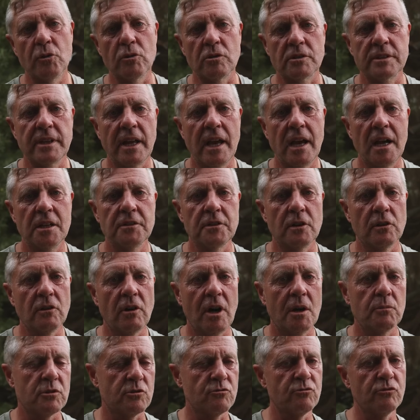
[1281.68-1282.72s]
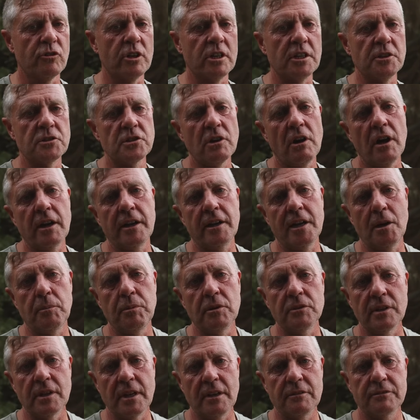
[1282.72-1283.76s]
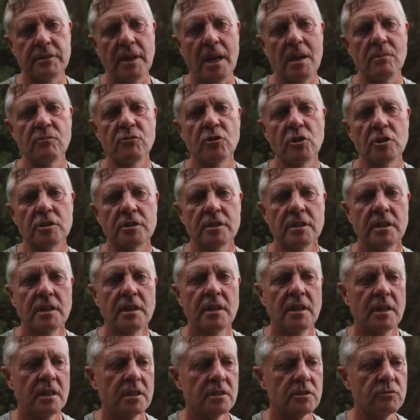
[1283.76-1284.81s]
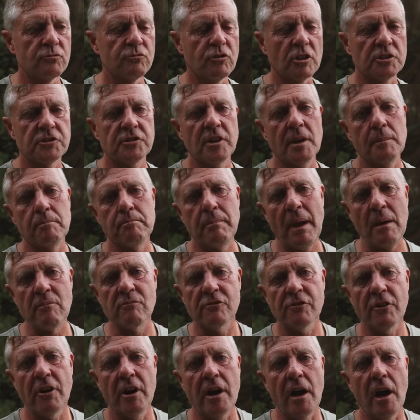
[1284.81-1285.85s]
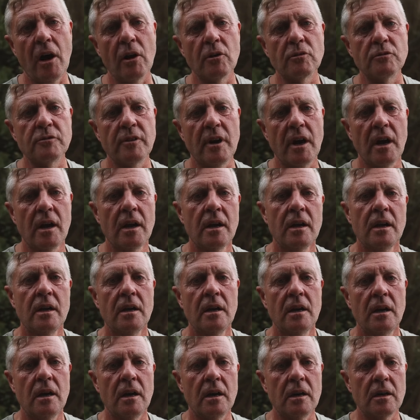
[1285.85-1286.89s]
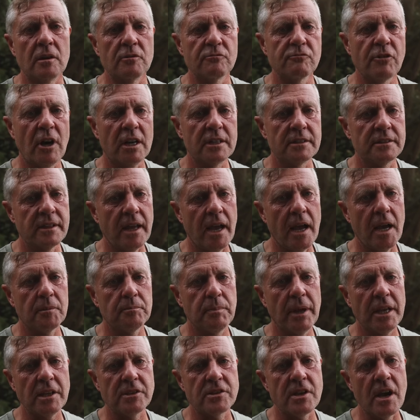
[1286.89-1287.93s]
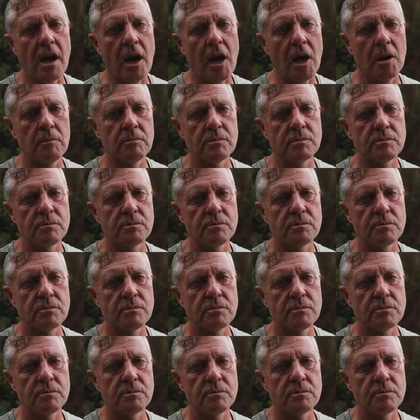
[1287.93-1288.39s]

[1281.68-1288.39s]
looked down, the line was really tightening up on the left-hand rod. The rod tip bent right over, run down, picked it up,